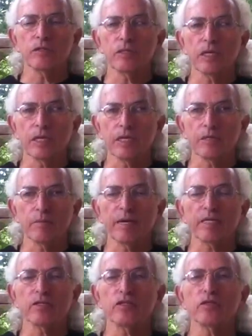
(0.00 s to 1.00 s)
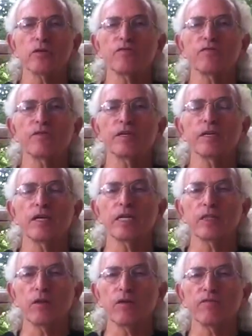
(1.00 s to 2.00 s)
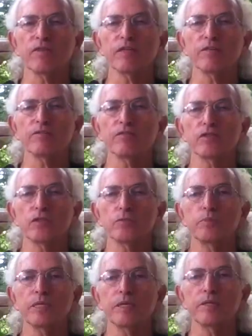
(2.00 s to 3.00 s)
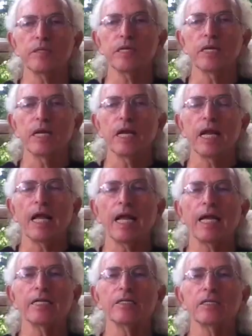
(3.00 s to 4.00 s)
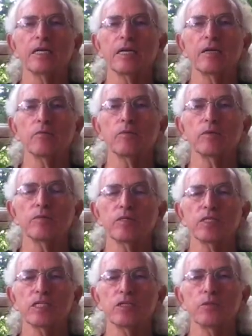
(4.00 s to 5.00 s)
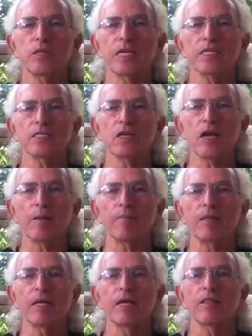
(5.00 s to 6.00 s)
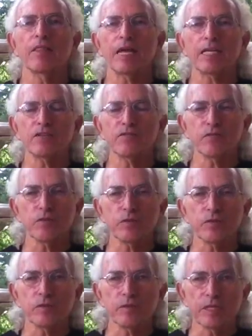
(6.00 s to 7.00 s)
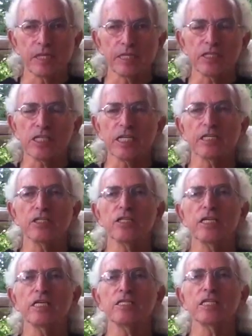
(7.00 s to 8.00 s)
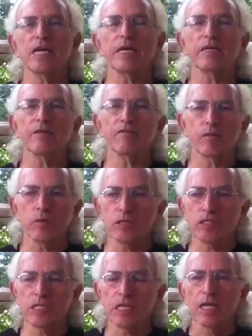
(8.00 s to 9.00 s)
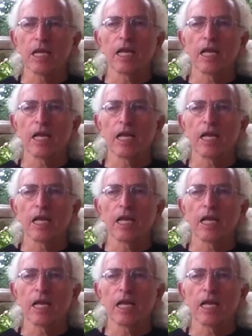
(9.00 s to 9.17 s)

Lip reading: About the short finger and long finger of Jupiter, and we will see you next time. Thanks for listening to this, and of course